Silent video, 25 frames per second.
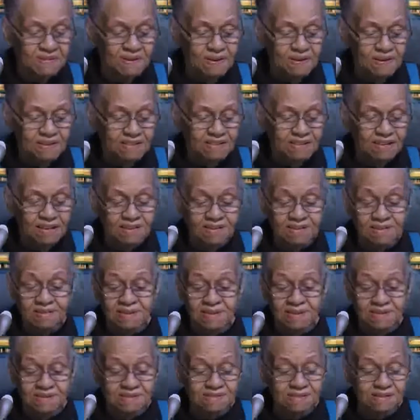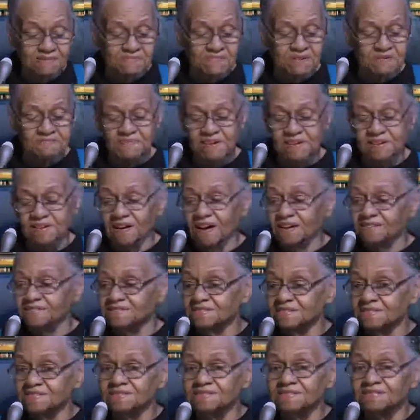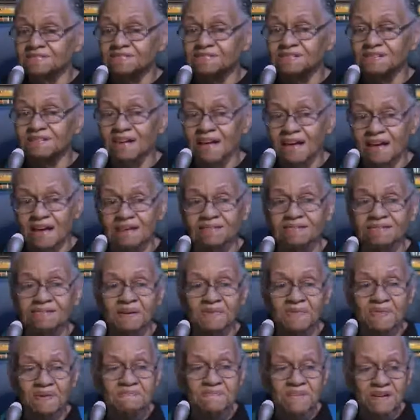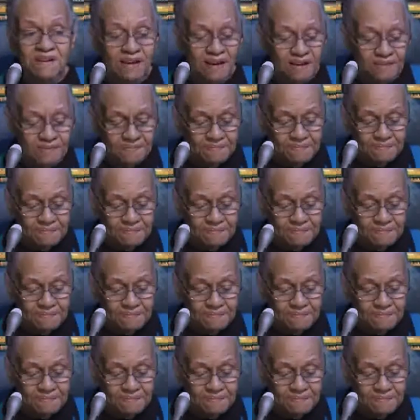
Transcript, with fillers: It, it's December because this is the last of the month.